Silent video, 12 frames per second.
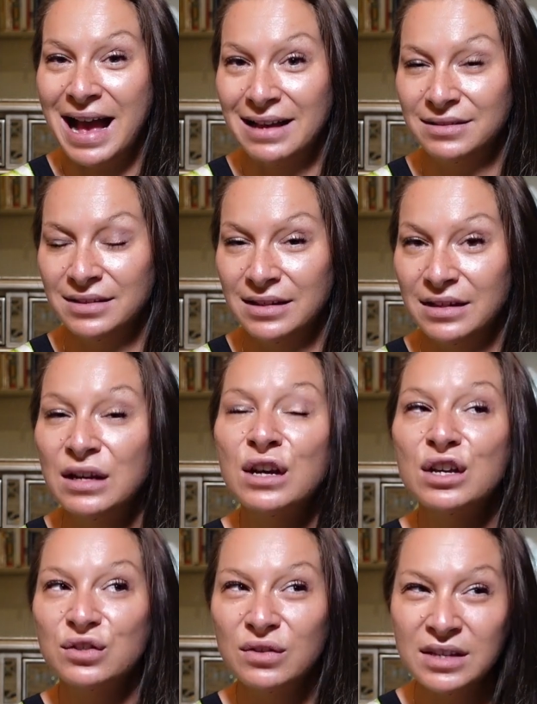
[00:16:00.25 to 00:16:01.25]
acid.
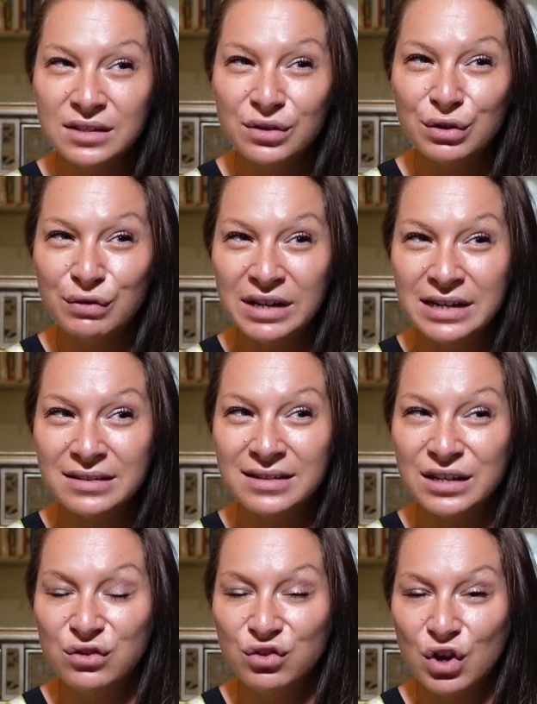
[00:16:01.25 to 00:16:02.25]
So these are ingredients
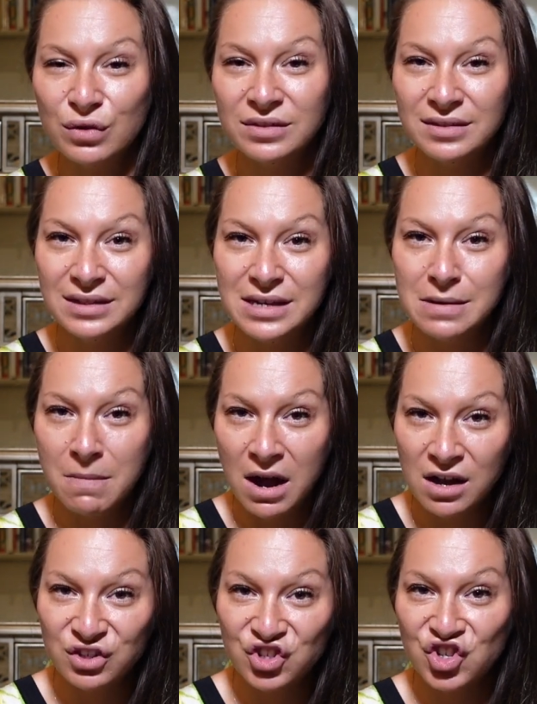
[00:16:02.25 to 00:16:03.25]
that you don't see
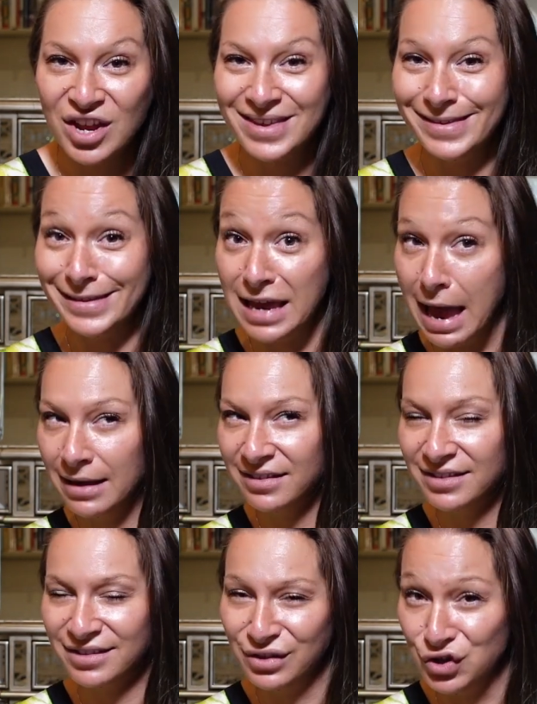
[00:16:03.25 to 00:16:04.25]
much
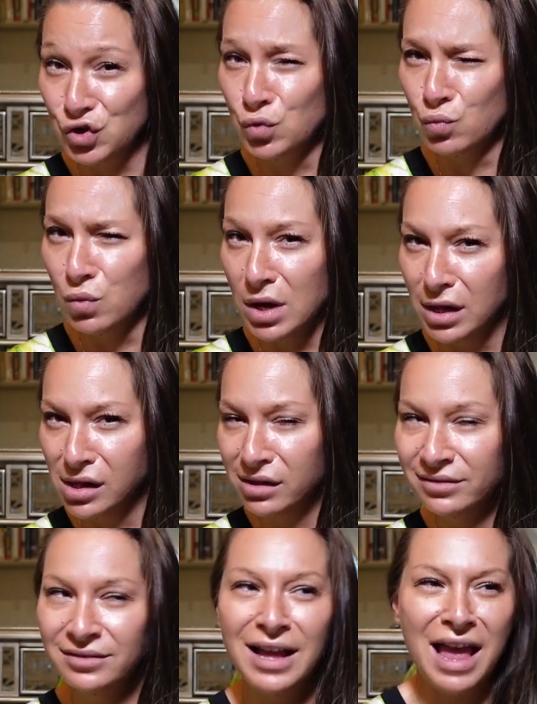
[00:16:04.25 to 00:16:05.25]
yet. You will.
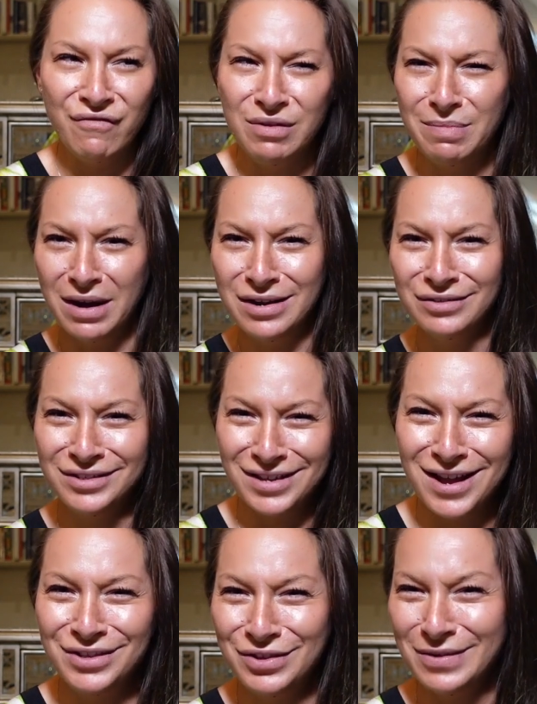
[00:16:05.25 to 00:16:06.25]
Everybody will
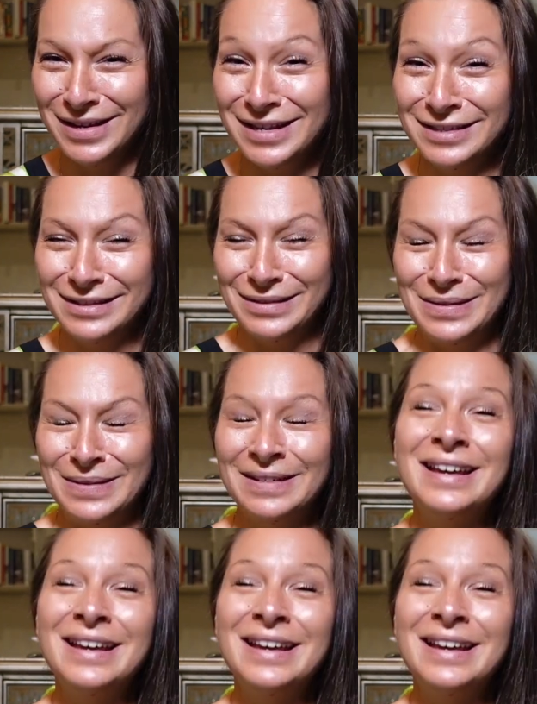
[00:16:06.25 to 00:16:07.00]
start doing it soon.